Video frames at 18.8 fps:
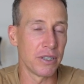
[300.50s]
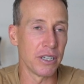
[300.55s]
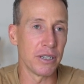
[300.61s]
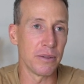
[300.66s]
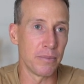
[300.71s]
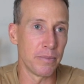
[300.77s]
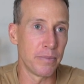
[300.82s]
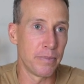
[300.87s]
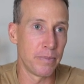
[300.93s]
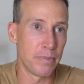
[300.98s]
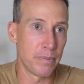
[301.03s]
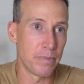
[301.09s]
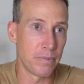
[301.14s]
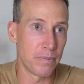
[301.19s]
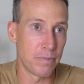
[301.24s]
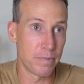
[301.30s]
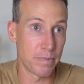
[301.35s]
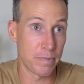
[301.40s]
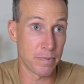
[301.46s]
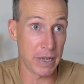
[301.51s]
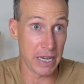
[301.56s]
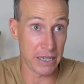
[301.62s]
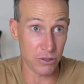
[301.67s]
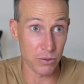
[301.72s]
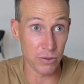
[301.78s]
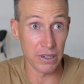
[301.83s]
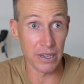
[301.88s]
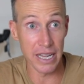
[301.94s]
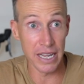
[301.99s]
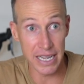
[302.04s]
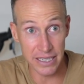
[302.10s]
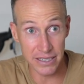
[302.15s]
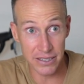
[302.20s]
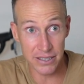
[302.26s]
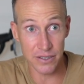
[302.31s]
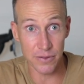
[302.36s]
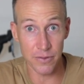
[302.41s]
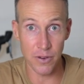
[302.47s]
that gets
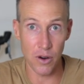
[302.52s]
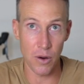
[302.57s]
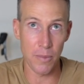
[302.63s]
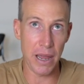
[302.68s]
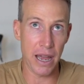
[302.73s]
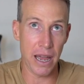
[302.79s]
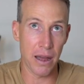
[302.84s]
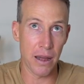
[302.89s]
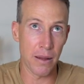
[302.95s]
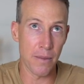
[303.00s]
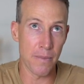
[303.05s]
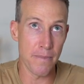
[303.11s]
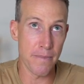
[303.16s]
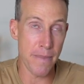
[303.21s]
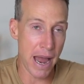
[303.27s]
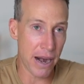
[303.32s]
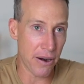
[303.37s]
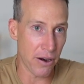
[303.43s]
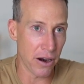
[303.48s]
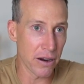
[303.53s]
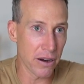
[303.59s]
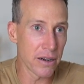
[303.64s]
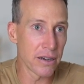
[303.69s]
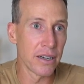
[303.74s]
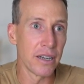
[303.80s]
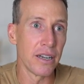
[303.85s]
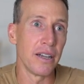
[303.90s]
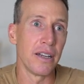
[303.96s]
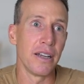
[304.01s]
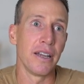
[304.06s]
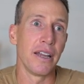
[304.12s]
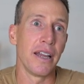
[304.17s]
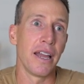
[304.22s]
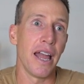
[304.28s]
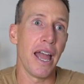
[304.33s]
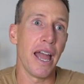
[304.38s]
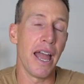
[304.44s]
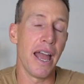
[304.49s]
released from our marrow
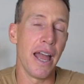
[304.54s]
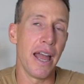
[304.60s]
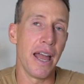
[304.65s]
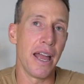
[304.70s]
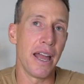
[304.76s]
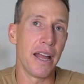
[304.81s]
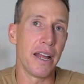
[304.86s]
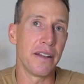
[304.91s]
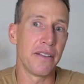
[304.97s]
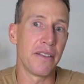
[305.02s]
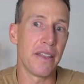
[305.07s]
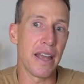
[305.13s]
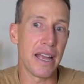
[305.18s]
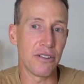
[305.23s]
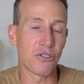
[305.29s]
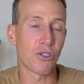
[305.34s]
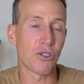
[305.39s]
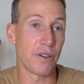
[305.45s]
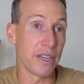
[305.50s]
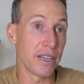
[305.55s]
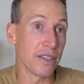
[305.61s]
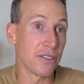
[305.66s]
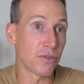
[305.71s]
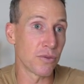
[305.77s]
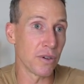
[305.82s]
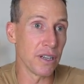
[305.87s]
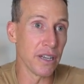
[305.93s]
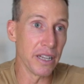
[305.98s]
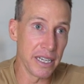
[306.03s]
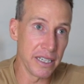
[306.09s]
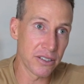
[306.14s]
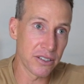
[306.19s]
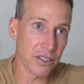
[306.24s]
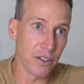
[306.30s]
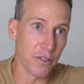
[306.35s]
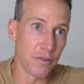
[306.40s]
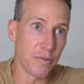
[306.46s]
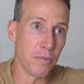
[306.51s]
and then triggers release
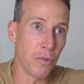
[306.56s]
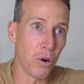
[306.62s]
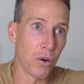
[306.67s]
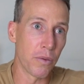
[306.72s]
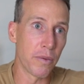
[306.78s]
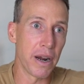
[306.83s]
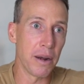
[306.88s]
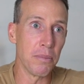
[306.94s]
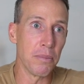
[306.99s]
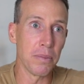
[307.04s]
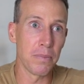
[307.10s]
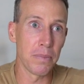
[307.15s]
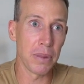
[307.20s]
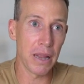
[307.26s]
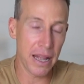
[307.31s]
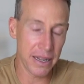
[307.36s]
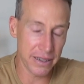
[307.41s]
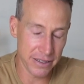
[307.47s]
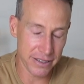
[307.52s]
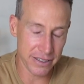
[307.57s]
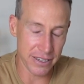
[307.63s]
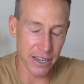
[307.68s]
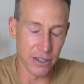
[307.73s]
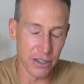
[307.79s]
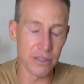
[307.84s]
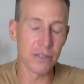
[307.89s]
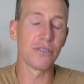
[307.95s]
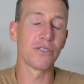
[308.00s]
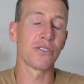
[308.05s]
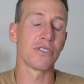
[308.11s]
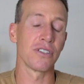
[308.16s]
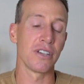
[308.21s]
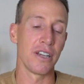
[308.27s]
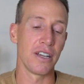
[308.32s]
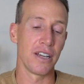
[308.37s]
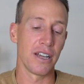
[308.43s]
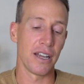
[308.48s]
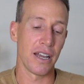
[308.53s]
of more red blood cells.
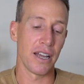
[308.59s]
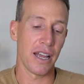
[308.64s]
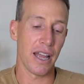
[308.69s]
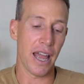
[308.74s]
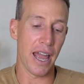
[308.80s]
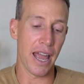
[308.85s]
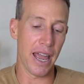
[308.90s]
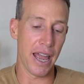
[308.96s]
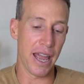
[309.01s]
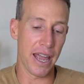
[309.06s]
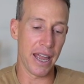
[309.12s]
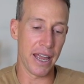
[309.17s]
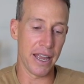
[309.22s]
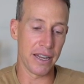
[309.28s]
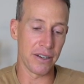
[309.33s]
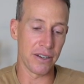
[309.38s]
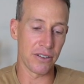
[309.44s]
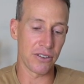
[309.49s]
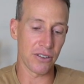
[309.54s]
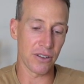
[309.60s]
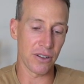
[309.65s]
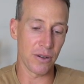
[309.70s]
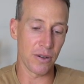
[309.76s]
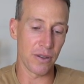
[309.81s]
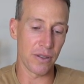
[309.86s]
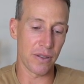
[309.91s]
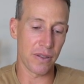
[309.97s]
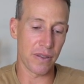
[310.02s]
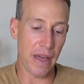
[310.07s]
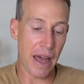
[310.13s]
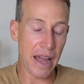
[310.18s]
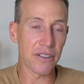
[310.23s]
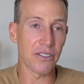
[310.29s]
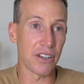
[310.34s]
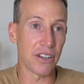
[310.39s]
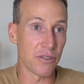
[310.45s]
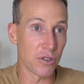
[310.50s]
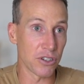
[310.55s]
And
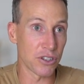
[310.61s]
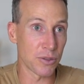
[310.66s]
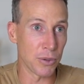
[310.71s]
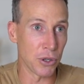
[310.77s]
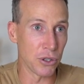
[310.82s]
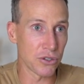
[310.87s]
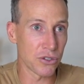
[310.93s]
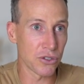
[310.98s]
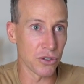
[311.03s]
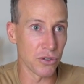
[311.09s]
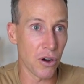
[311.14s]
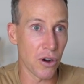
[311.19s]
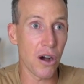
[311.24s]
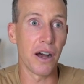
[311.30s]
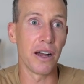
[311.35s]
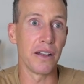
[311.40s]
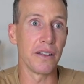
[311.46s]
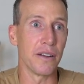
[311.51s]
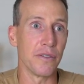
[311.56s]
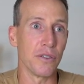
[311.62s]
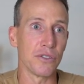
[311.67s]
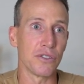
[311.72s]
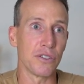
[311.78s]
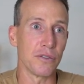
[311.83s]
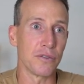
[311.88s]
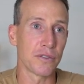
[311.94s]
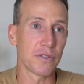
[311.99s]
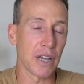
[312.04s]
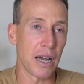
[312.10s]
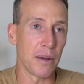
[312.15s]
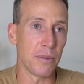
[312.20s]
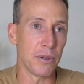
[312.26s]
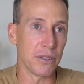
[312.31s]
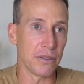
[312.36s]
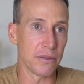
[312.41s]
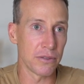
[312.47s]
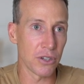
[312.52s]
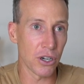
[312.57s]
that's in response to higher levels of
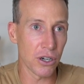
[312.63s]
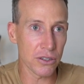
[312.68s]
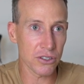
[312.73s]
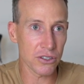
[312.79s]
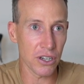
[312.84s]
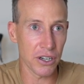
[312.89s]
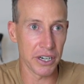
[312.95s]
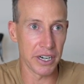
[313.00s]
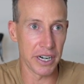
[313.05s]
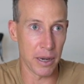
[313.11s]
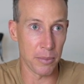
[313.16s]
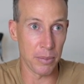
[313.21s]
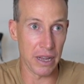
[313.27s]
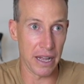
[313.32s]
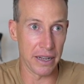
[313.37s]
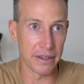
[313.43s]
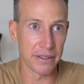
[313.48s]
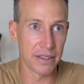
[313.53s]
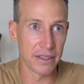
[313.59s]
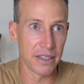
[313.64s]
carbon dioxide in our blood.